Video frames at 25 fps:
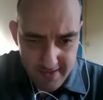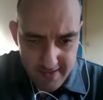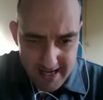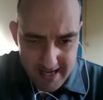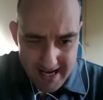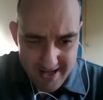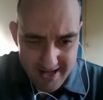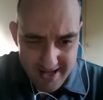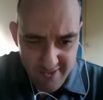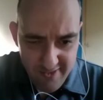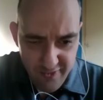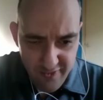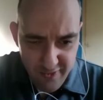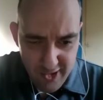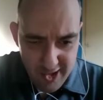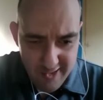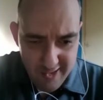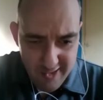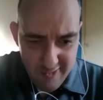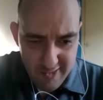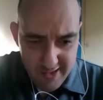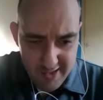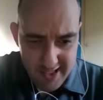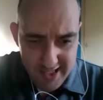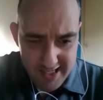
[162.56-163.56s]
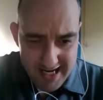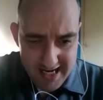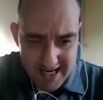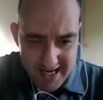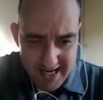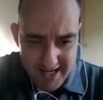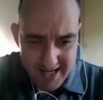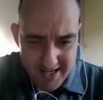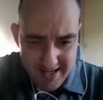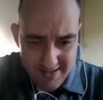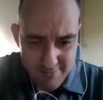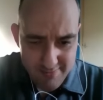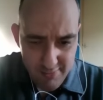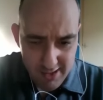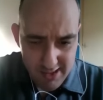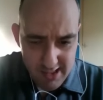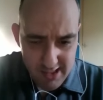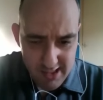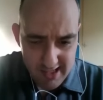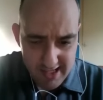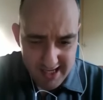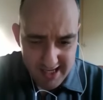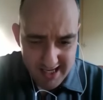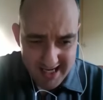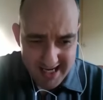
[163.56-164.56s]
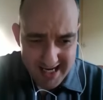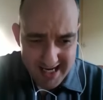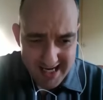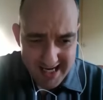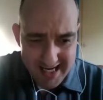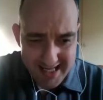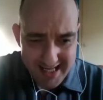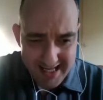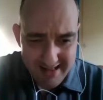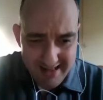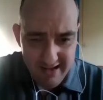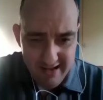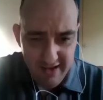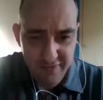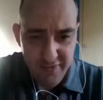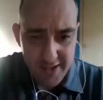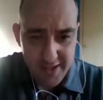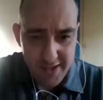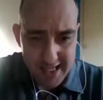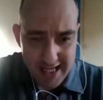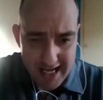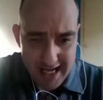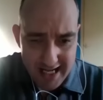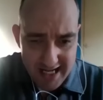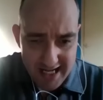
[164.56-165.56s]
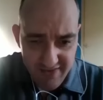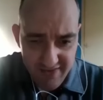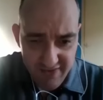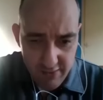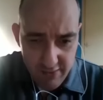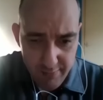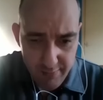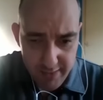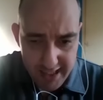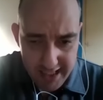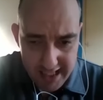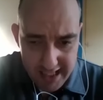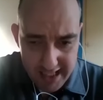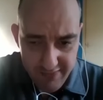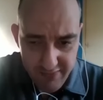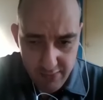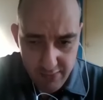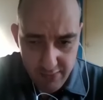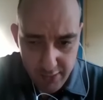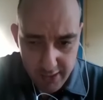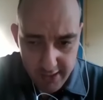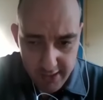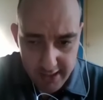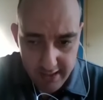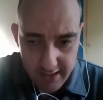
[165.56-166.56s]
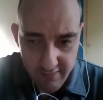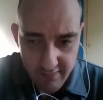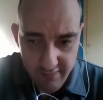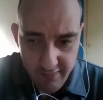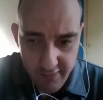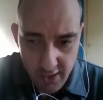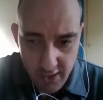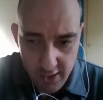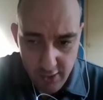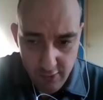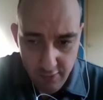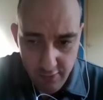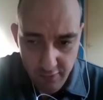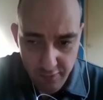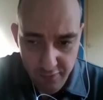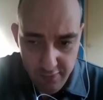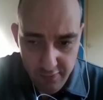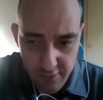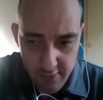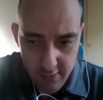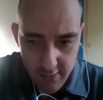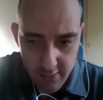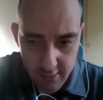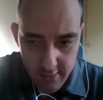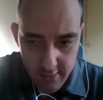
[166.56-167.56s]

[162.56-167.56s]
as frustrating and as much as a kick in the teeth as that is for me and everybody involved,